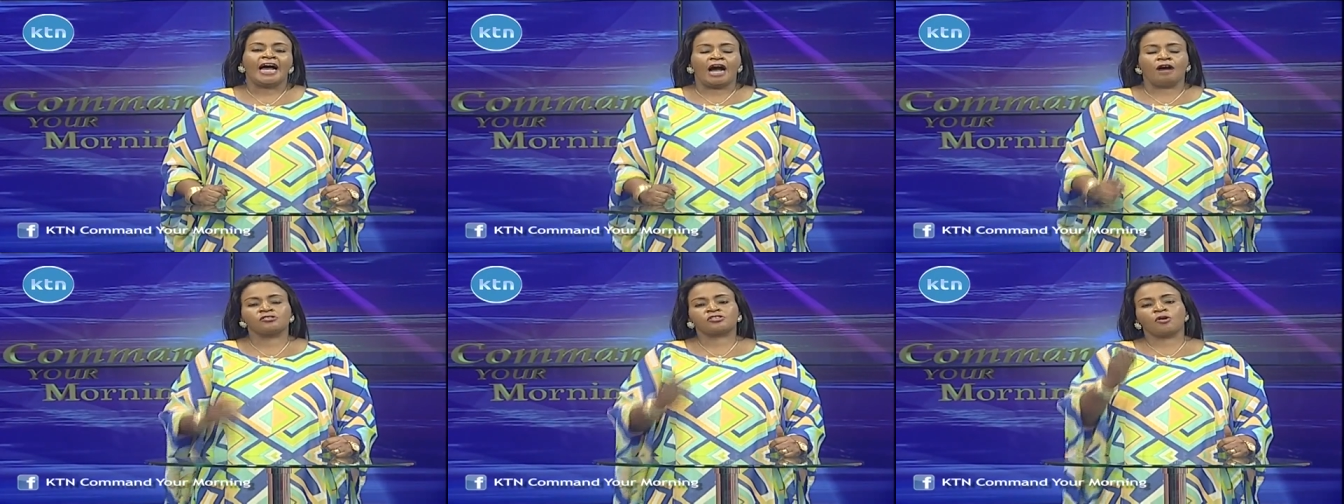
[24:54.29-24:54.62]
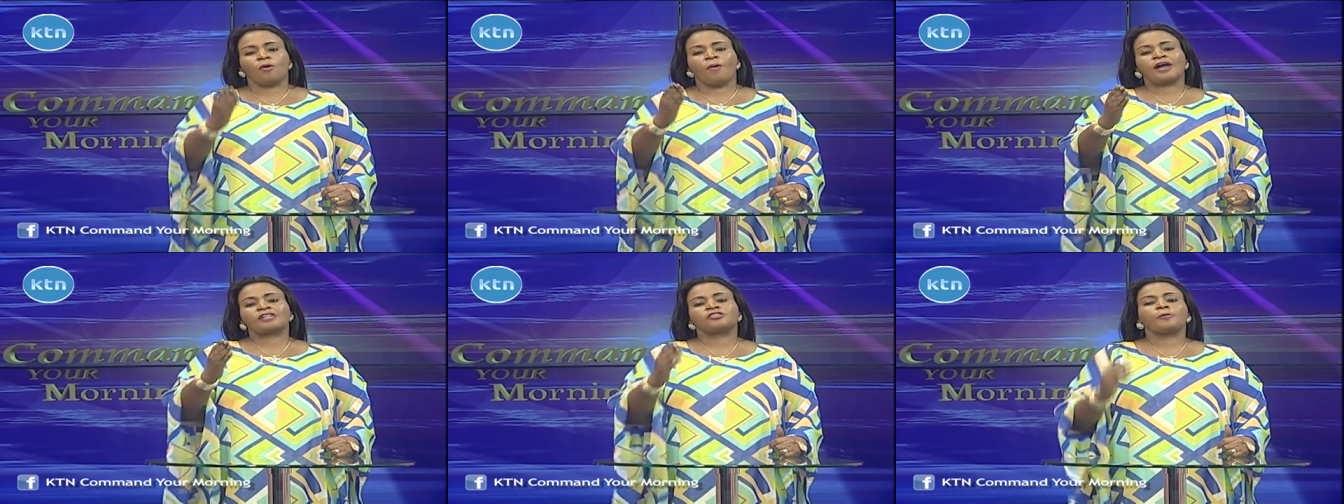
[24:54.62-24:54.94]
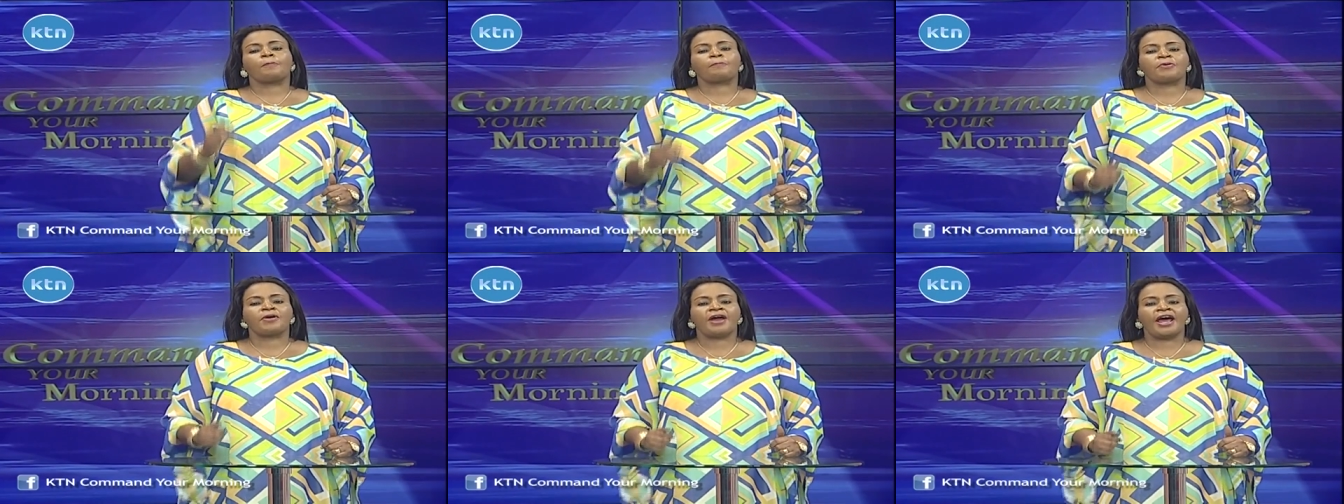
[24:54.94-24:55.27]
I also want
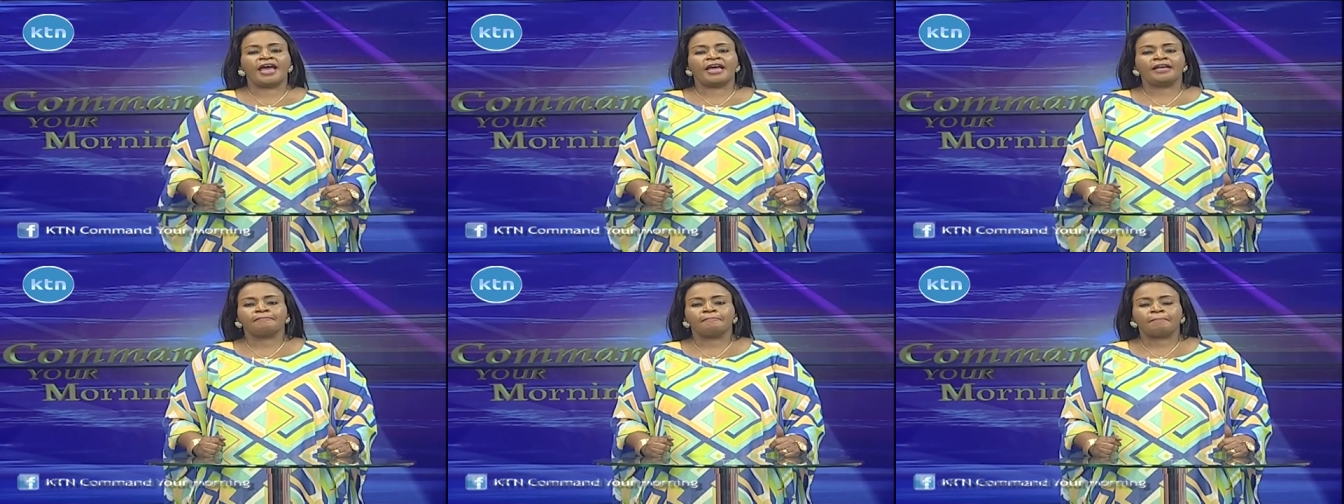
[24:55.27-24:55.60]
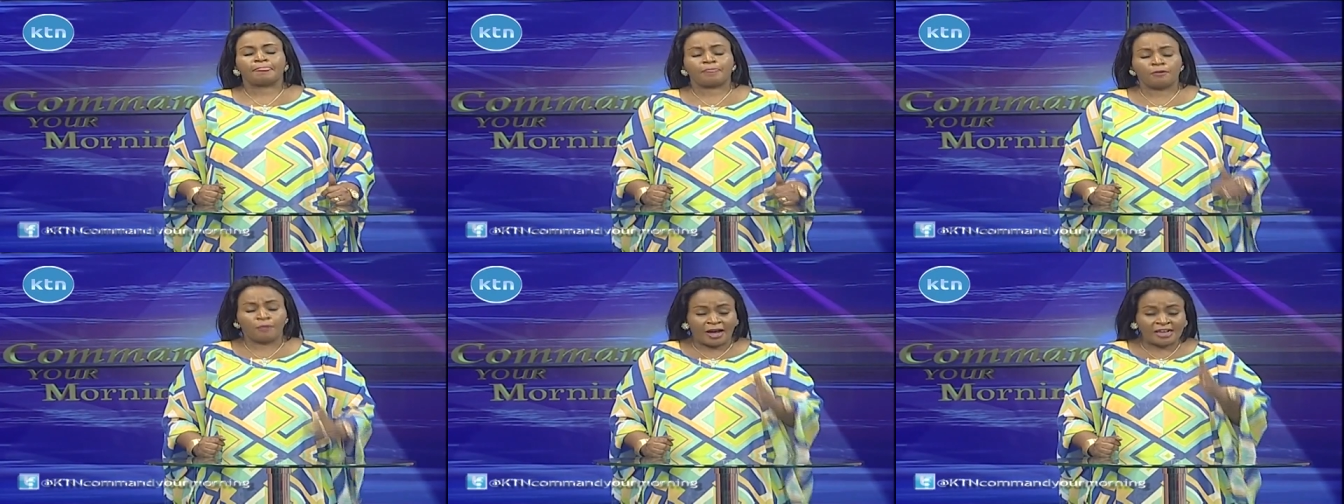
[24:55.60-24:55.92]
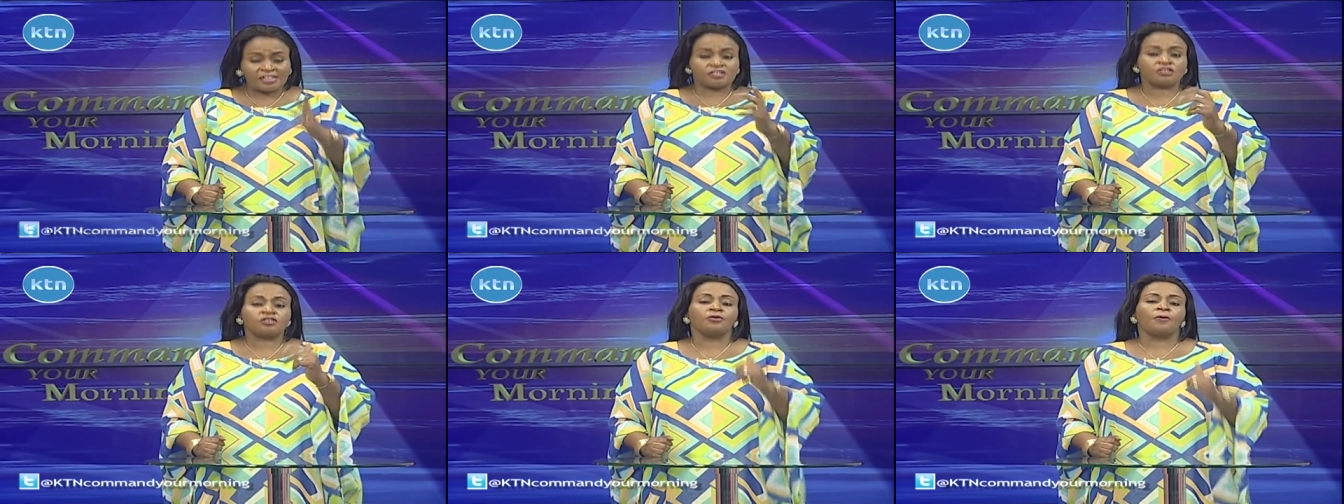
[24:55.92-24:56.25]
to pray to
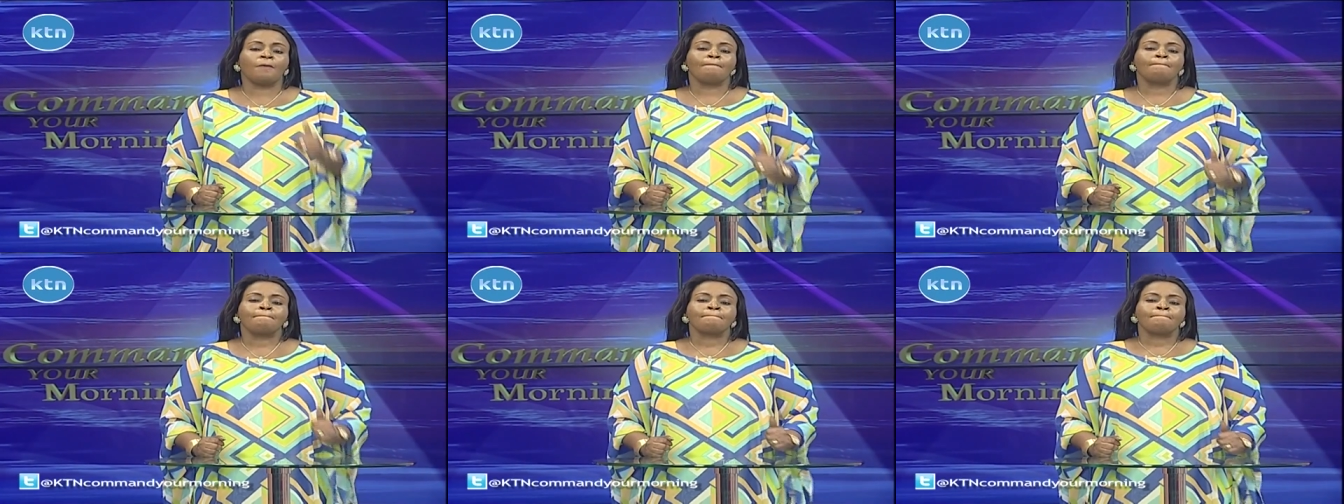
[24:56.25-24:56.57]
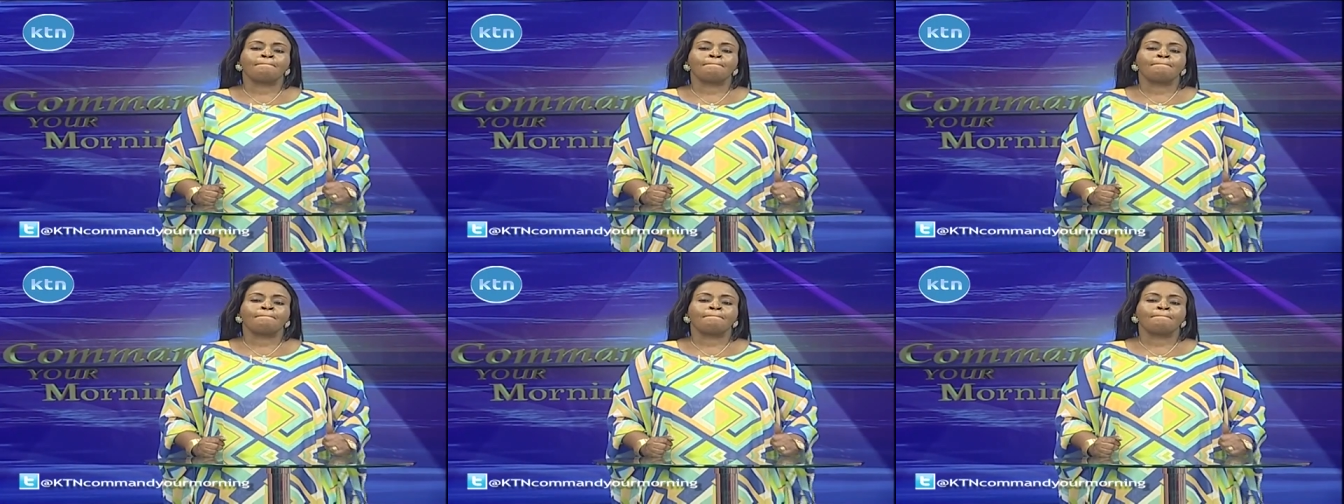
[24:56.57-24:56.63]
ask you.